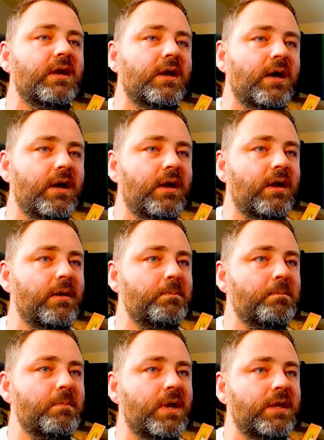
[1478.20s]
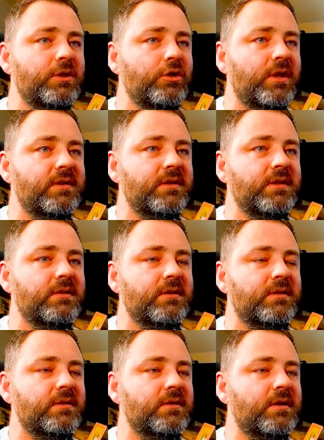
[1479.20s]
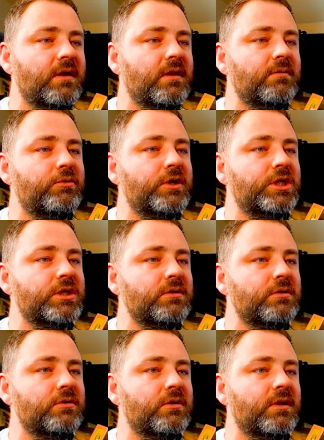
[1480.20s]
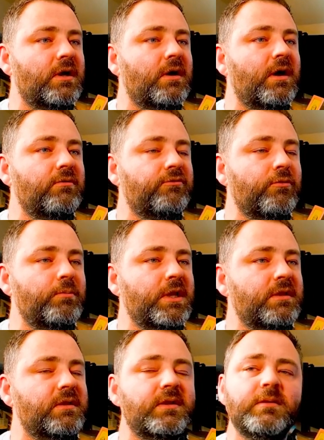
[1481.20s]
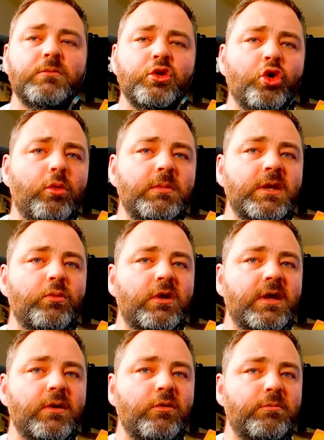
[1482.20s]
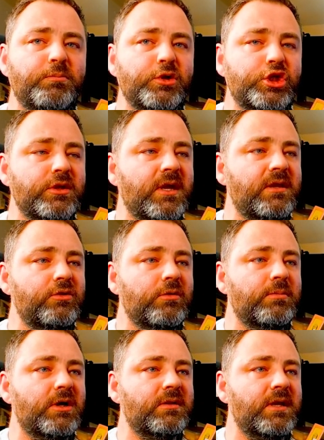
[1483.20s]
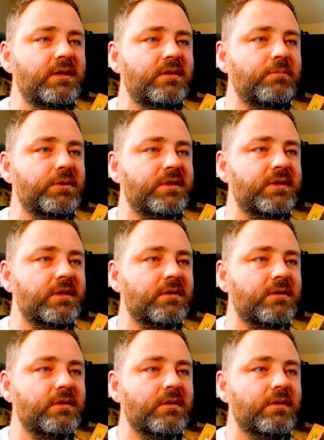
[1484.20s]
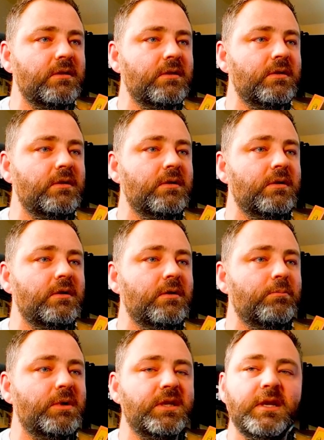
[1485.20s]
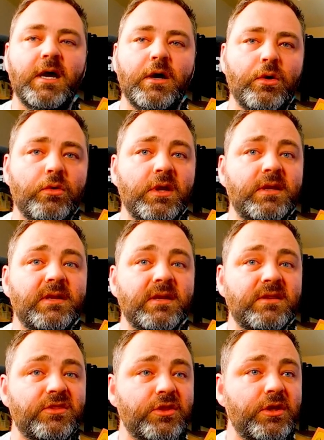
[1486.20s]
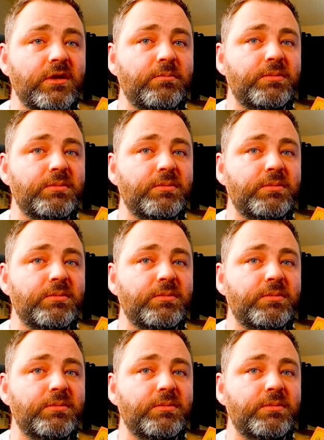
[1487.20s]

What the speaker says: and you can see this in the calibration. Look now, for me, this is normally what I would push to get to about 80%. but now it's at 30%